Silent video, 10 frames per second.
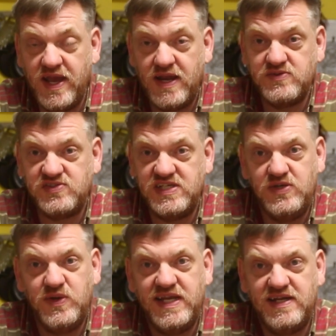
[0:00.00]
and I'll see
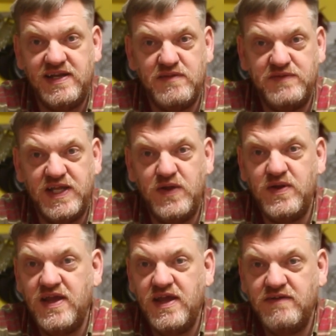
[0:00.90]
you in another video
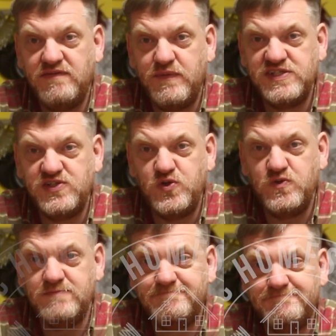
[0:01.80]
very soon.